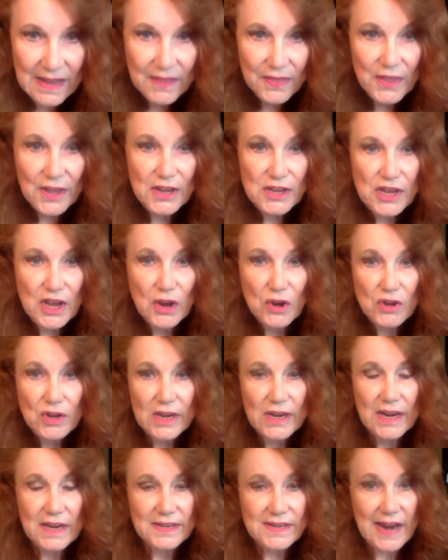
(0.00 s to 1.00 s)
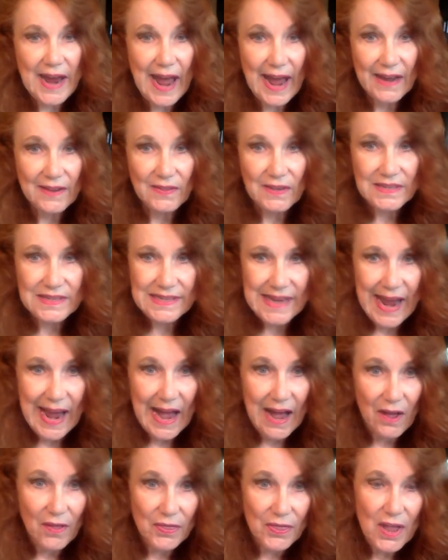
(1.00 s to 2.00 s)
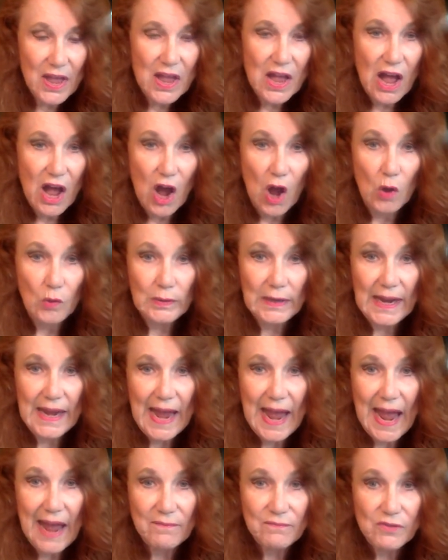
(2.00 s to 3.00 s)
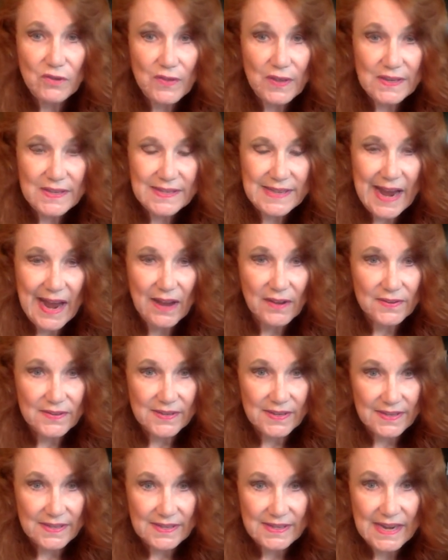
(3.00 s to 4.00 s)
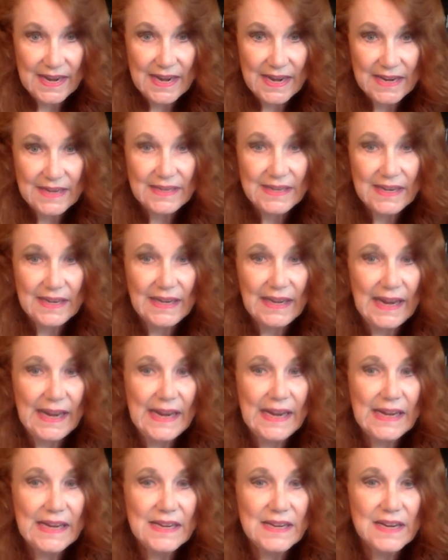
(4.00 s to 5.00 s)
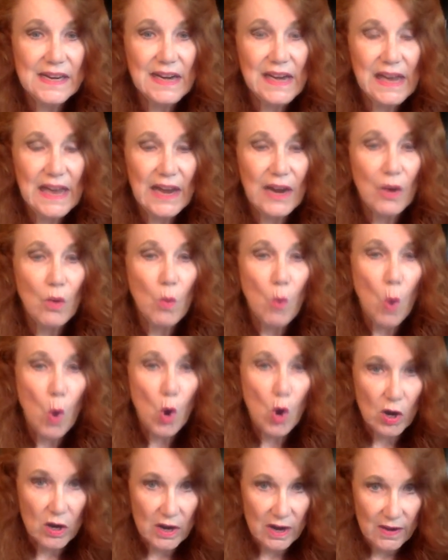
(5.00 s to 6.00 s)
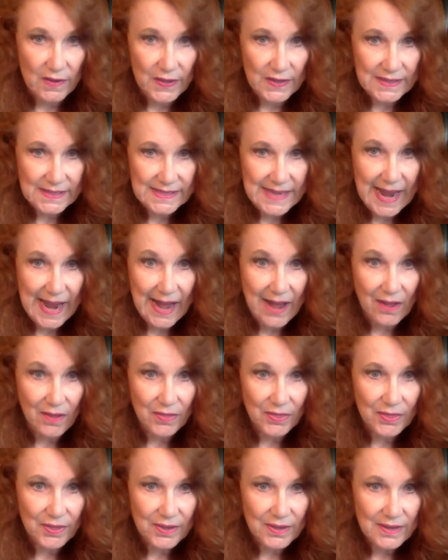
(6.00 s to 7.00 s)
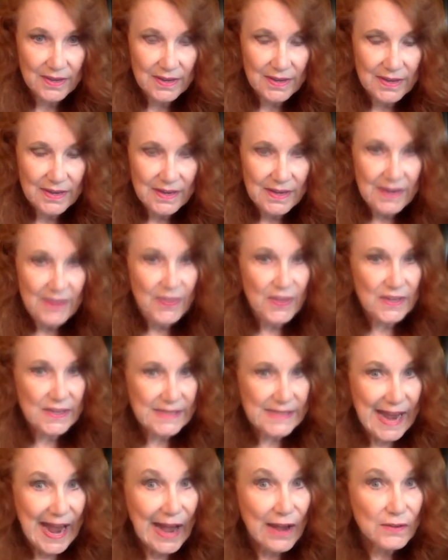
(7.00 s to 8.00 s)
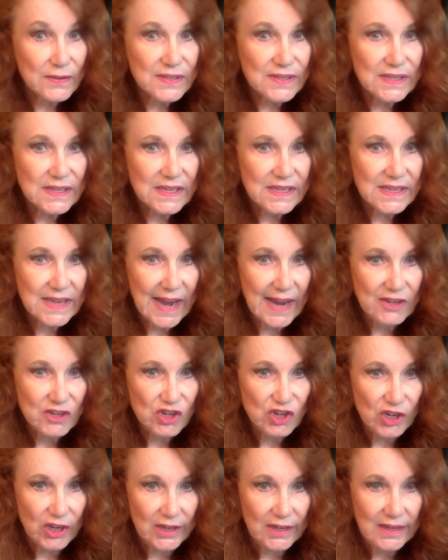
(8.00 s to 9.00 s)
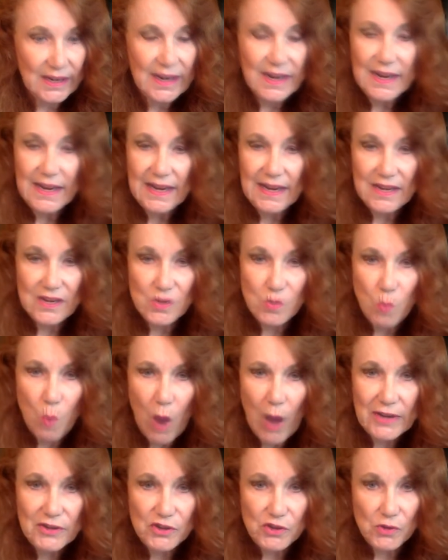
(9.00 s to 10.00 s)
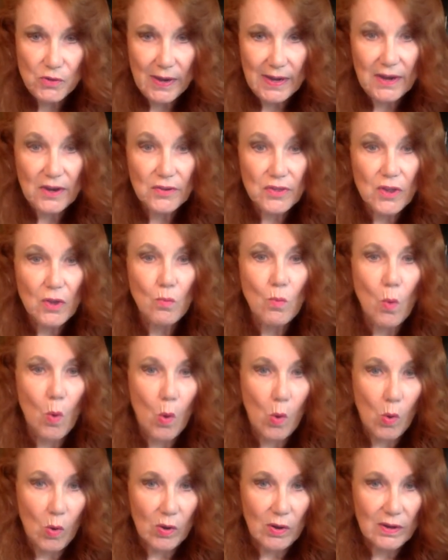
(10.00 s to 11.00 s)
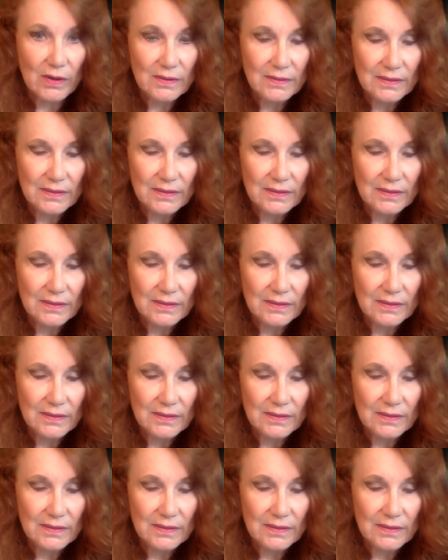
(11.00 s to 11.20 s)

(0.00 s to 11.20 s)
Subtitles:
The Union attacked the South. Only after the South seceded did Lincoln declare war on the South. The South's secession is what triggered the war.